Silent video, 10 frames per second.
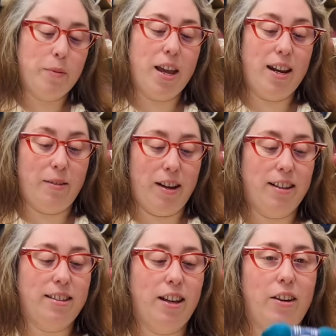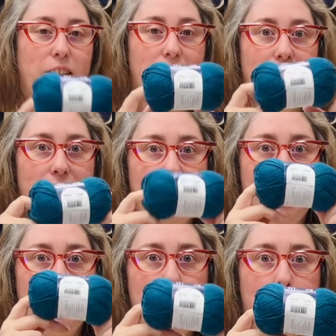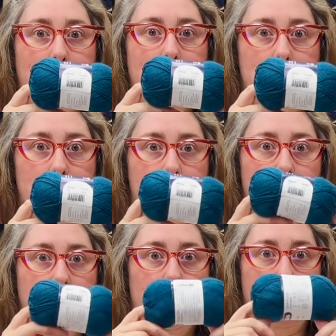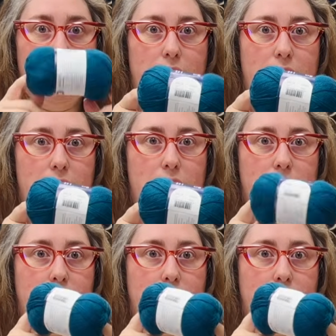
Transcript: Anyway, so Belladonna cardigan in this.